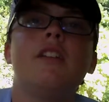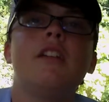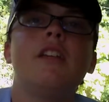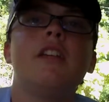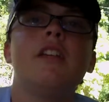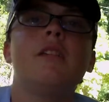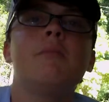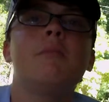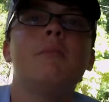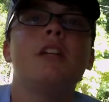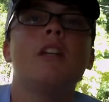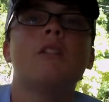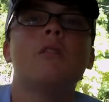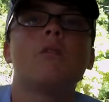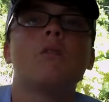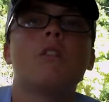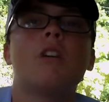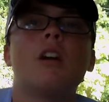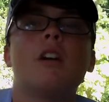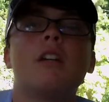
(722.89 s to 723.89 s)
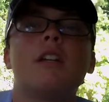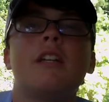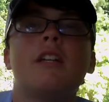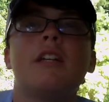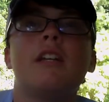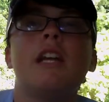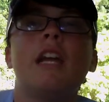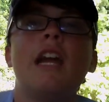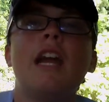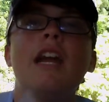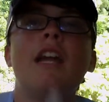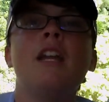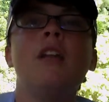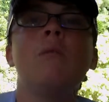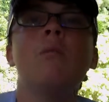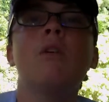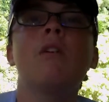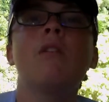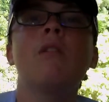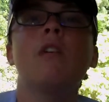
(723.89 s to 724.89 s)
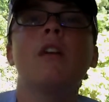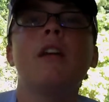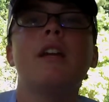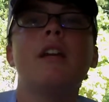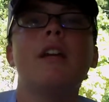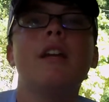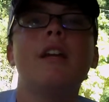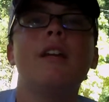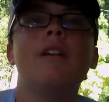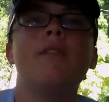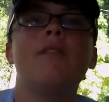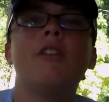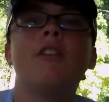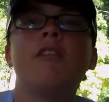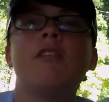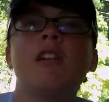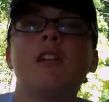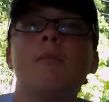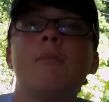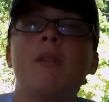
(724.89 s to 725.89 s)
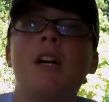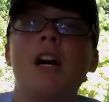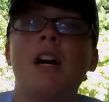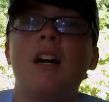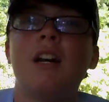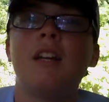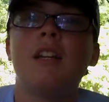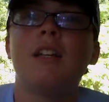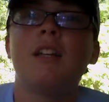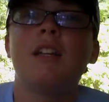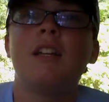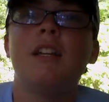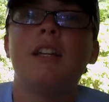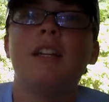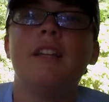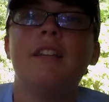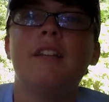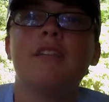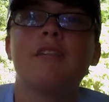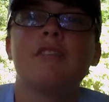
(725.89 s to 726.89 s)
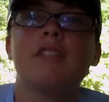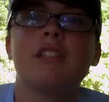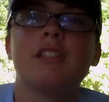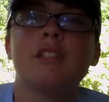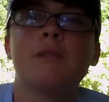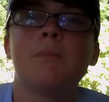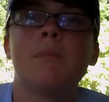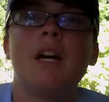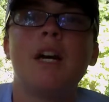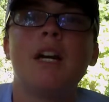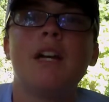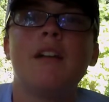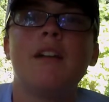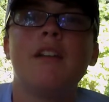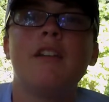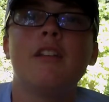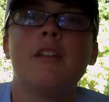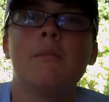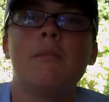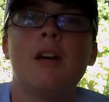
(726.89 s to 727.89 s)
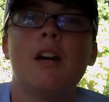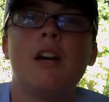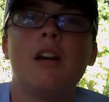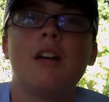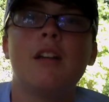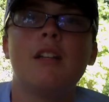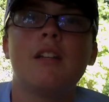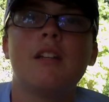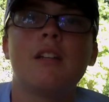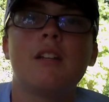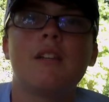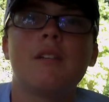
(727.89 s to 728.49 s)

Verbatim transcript: It can be a rocky, anywhere if you're in a pond and there's a spot in the pond,